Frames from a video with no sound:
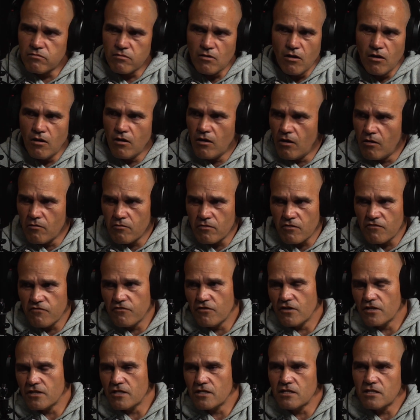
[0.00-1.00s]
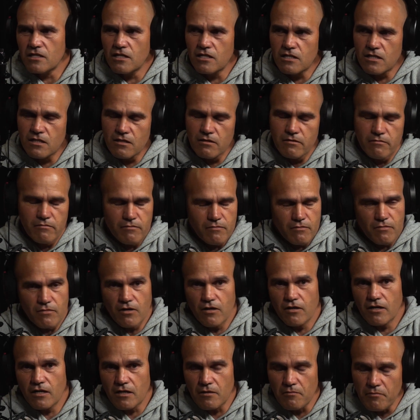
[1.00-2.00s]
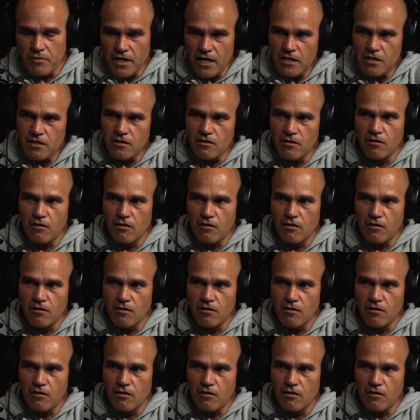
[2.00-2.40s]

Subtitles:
I want to fight the system, I'm going to buck it,